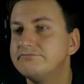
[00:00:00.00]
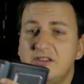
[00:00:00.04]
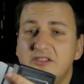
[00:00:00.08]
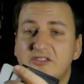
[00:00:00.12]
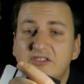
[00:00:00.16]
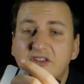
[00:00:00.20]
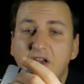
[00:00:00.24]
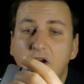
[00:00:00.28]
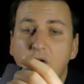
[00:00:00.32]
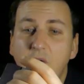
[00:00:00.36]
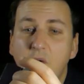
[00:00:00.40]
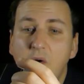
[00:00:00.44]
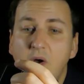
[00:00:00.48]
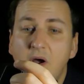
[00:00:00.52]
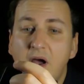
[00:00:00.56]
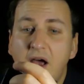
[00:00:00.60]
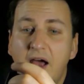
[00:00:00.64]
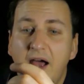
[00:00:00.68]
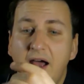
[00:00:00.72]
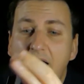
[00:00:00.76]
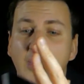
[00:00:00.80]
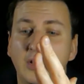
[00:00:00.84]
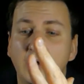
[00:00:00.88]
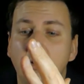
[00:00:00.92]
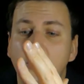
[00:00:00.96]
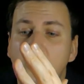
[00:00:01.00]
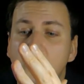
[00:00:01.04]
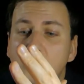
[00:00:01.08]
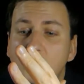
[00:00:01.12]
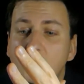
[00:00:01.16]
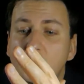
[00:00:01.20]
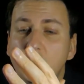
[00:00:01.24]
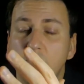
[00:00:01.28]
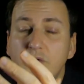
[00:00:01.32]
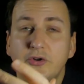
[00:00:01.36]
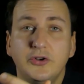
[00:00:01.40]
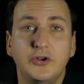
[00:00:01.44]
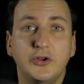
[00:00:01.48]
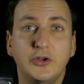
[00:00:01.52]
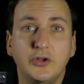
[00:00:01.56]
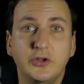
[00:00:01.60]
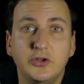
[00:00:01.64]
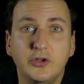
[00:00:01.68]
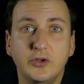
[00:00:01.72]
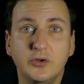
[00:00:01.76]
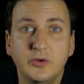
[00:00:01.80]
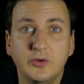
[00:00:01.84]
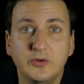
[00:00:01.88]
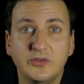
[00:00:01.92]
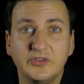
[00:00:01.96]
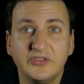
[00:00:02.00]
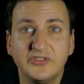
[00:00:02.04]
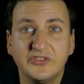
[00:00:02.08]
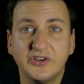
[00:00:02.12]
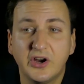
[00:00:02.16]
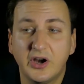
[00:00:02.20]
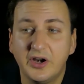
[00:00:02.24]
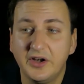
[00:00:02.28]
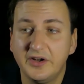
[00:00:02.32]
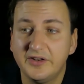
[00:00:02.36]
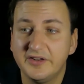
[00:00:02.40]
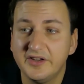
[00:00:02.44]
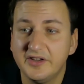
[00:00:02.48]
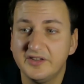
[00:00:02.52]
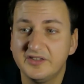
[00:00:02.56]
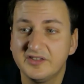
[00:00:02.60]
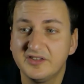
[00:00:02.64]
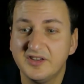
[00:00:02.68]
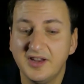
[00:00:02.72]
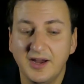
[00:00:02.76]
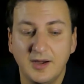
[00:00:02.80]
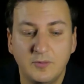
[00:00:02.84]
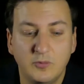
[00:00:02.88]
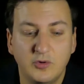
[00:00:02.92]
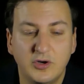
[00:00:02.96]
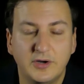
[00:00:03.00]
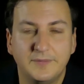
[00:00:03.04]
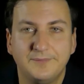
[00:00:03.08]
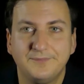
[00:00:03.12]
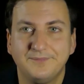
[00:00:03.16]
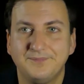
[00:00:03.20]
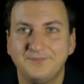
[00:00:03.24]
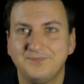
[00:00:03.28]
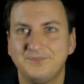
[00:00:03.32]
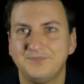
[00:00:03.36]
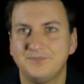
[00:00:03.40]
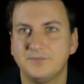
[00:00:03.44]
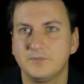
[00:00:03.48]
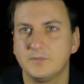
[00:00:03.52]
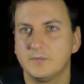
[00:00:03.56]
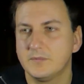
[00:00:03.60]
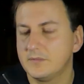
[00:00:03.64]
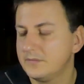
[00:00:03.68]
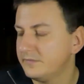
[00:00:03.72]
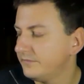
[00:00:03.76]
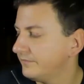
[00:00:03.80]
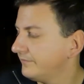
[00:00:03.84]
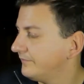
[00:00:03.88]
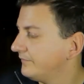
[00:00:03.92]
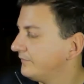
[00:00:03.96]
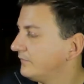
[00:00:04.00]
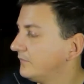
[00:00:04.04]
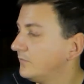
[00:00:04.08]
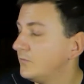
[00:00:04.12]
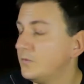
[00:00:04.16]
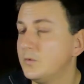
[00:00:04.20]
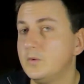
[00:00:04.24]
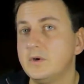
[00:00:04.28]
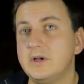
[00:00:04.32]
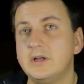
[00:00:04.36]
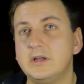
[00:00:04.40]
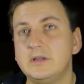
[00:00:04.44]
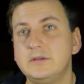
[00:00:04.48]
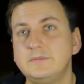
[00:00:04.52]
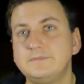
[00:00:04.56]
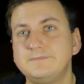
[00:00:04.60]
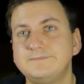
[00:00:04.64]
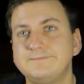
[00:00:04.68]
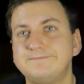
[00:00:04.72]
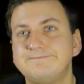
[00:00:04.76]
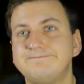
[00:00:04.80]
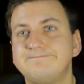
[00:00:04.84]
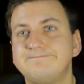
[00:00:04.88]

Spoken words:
So how do you start this camera? Well,